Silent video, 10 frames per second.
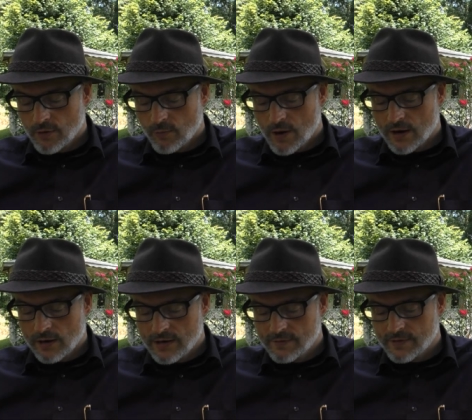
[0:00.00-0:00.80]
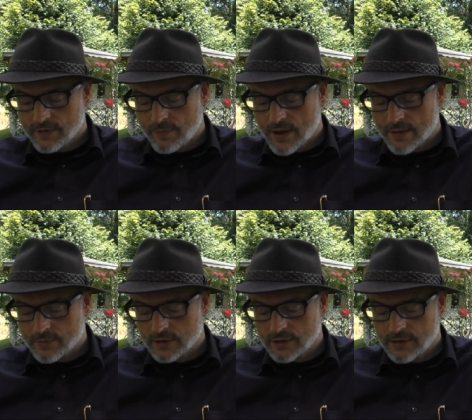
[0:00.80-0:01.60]
while leaving the
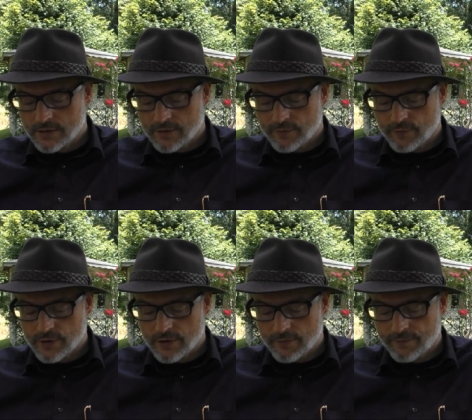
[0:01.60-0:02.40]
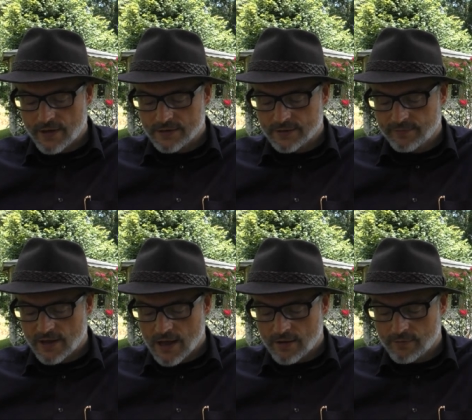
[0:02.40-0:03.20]
pipe clean and free of phantom
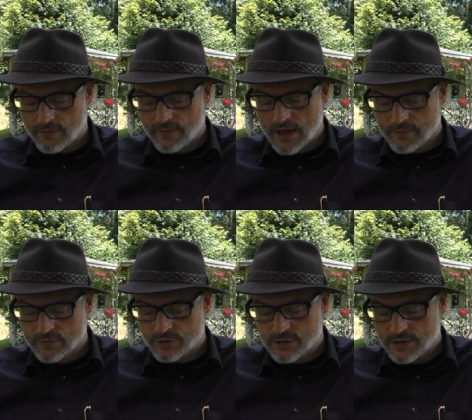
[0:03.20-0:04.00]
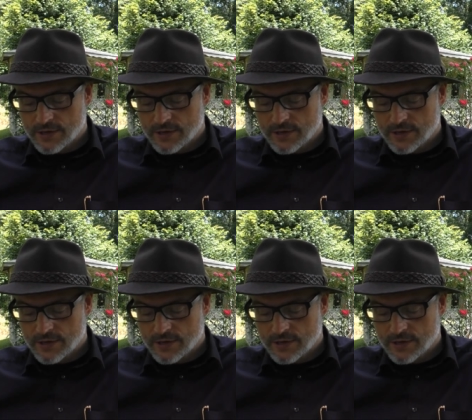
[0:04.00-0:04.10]
flavors.